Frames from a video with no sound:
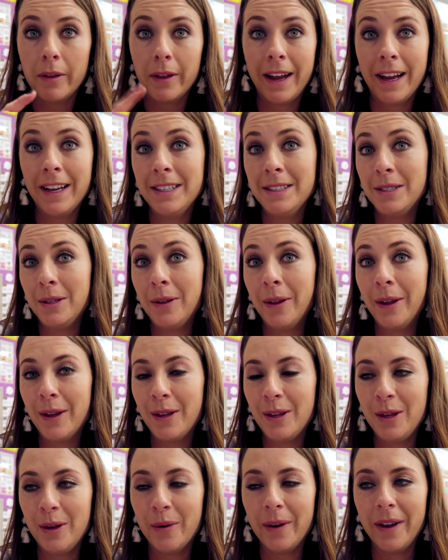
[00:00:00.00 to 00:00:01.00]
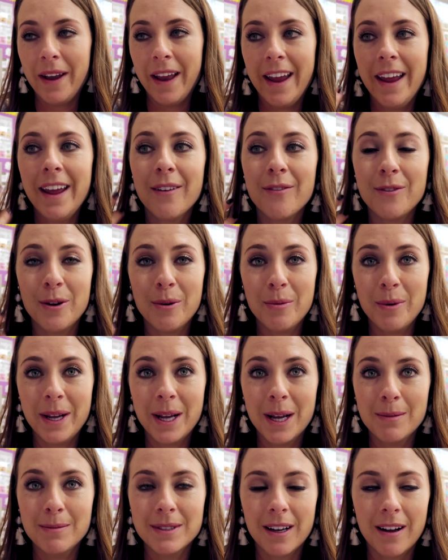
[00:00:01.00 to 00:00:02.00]
planning to like a Q&A. If
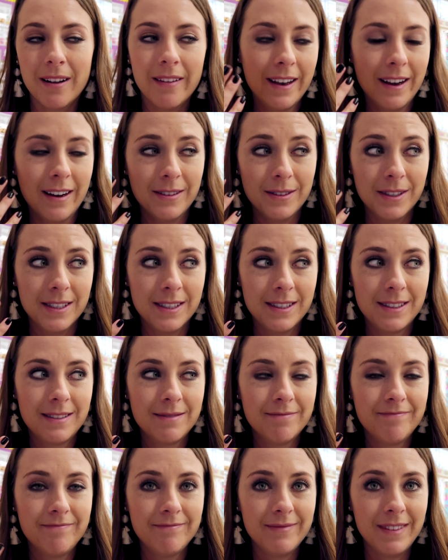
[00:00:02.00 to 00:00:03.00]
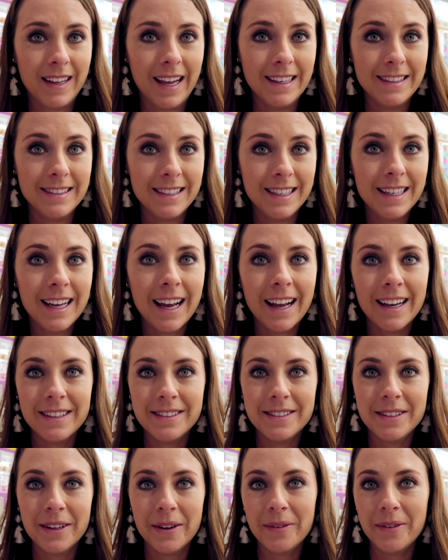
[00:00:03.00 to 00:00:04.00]
nobody comes on, then I'll just end it. I
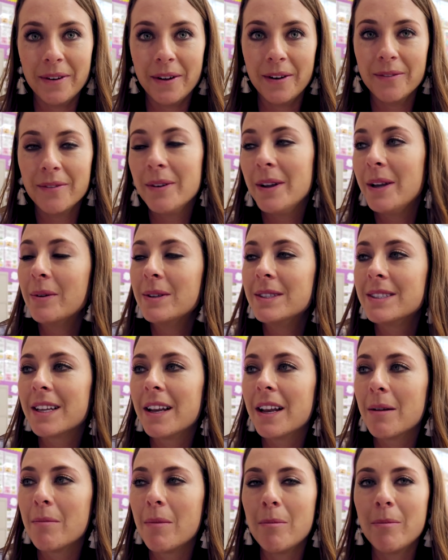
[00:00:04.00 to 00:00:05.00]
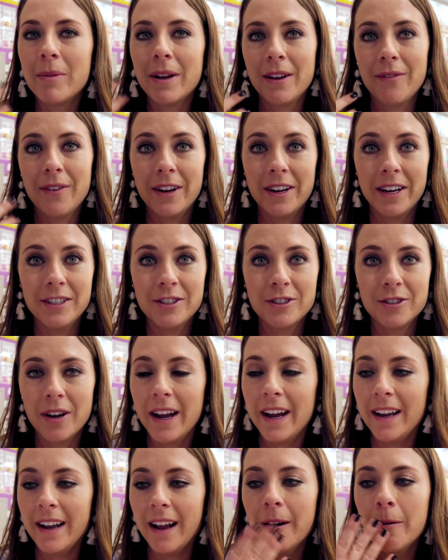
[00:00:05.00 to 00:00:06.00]
don't know if anyone's gonna come on, but I figured I'd
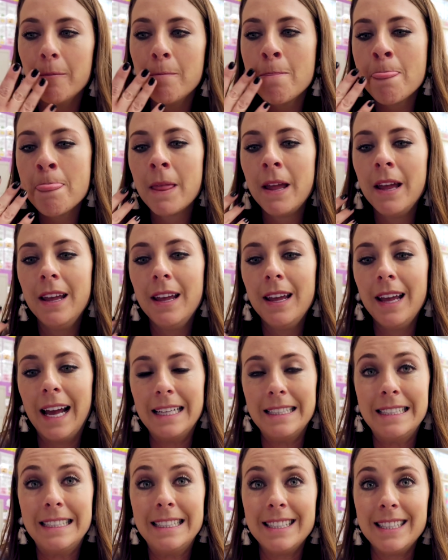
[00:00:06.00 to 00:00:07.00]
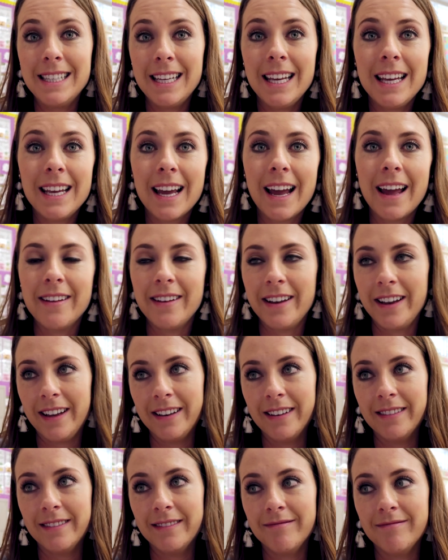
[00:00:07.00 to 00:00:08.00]
try it out and see and
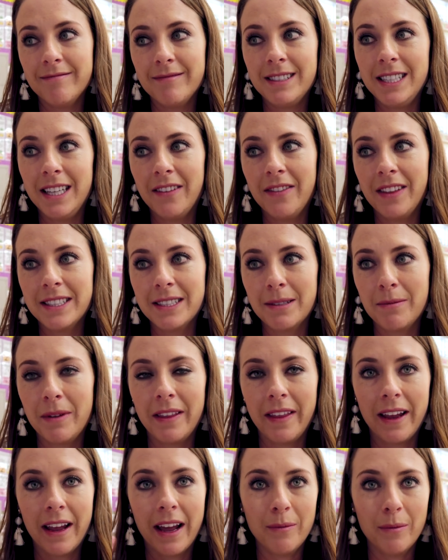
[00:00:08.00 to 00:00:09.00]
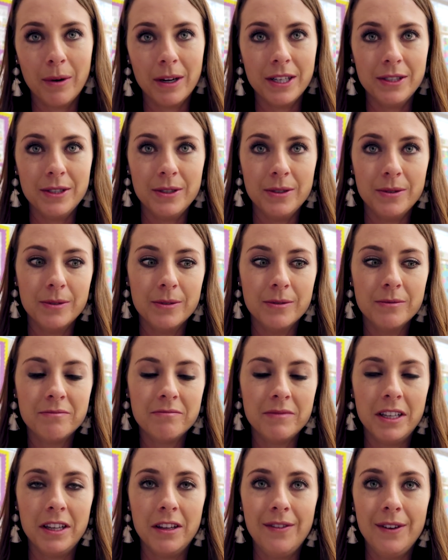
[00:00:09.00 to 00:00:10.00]
then see if that's something like I'd want to do
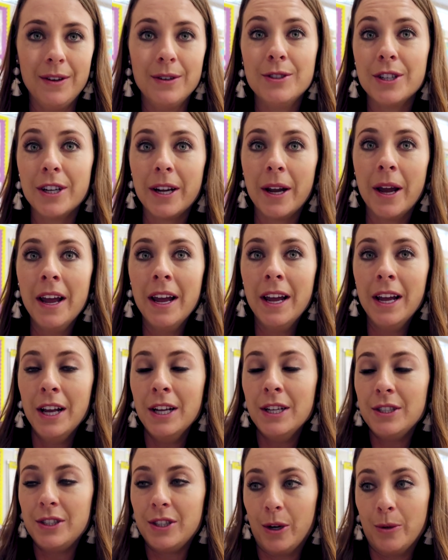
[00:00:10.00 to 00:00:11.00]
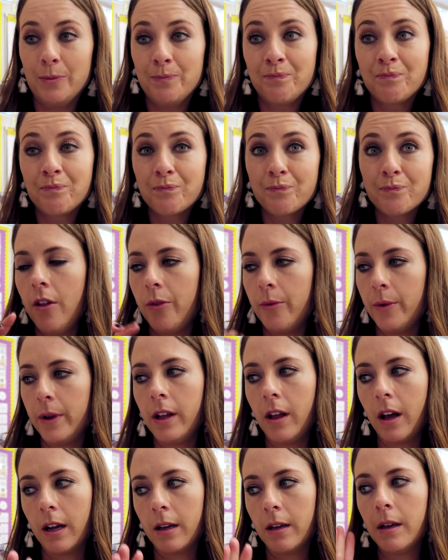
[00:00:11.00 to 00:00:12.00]
in the future. So three
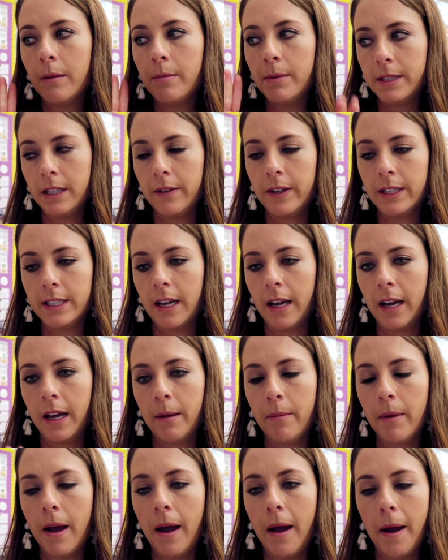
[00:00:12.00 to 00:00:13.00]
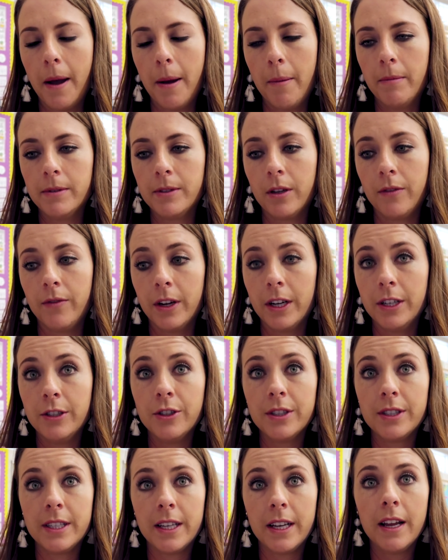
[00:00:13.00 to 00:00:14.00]
o'clock Pacific time. Um, so if you're
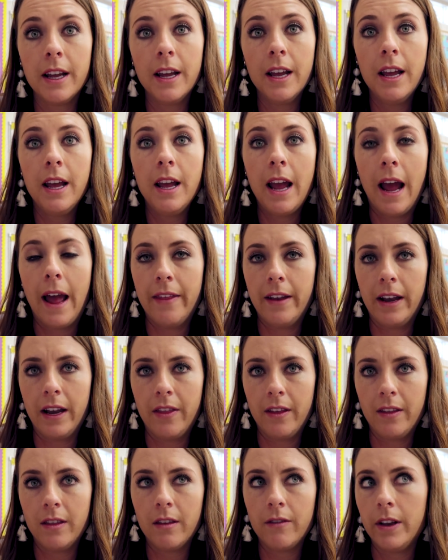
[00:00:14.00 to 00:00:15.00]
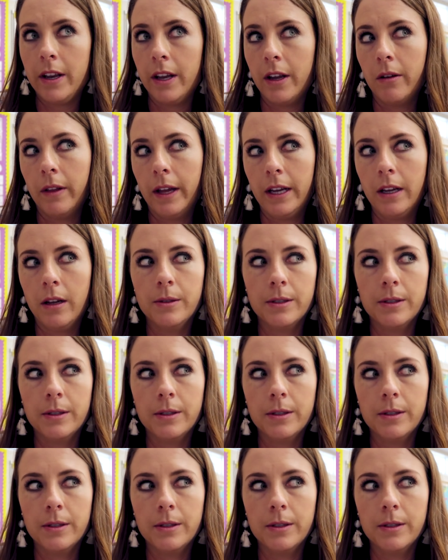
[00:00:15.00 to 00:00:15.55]
interested, and then I think the video like